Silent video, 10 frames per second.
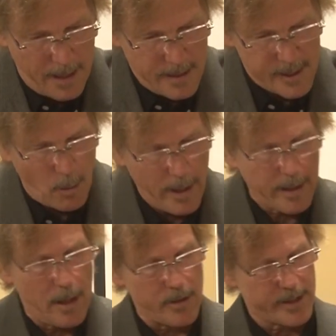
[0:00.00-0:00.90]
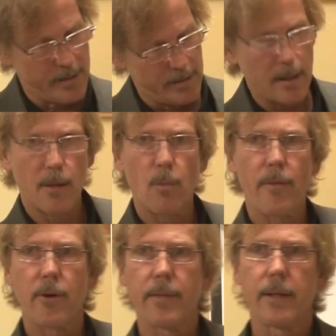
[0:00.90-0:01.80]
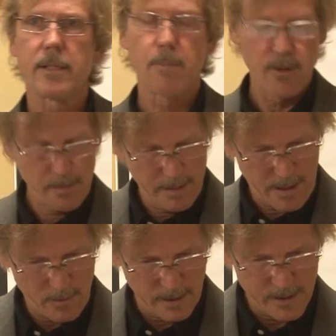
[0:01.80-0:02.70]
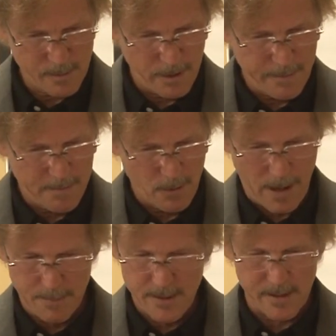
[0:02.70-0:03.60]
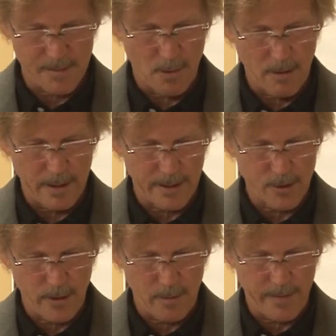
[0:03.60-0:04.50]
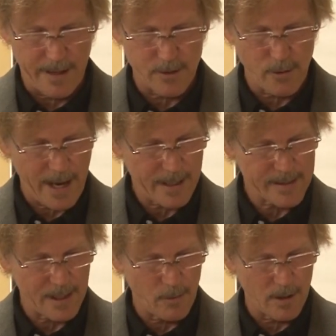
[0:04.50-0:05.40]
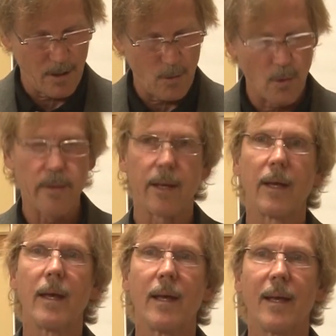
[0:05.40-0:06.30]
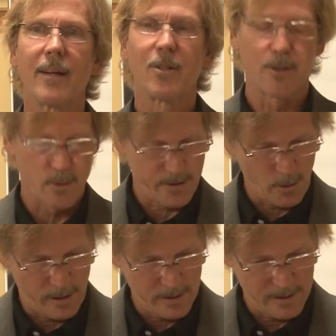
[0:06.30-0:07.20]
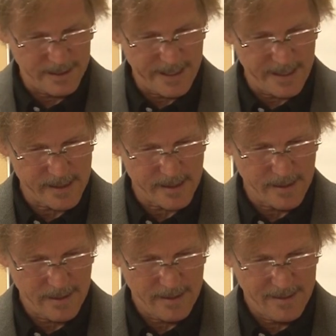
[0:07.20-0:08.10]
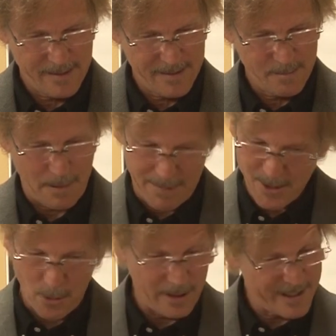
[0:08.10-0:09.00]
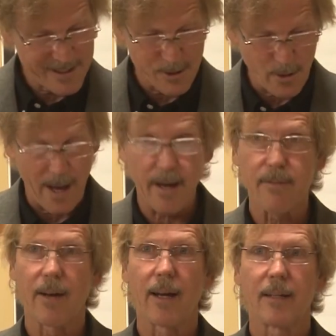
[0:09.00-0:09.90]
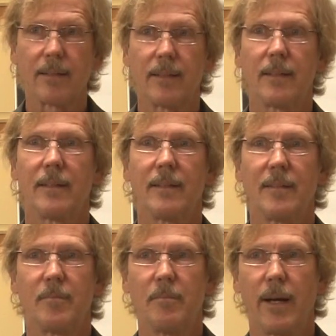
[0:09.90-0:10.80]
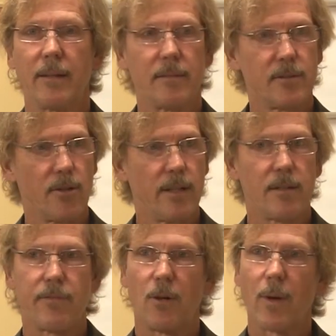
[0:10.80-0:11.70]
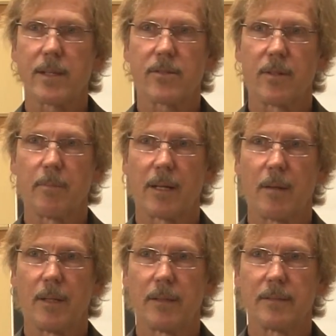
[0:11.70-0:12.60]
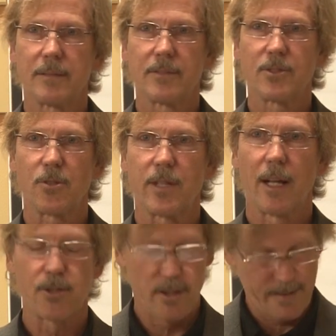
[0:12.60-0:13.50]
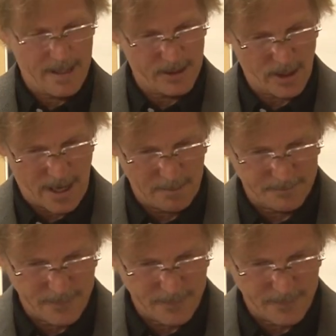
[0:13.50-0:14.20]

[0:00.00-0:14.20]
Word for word: So on it goes. Uh, whether the spiritual but not religious movement, perhaps it's more like a train without tracks that will go where the cultural soil leads. Maybe the soil is the track if I might turn into Phil Wexler and become a sociology of knowledge guy,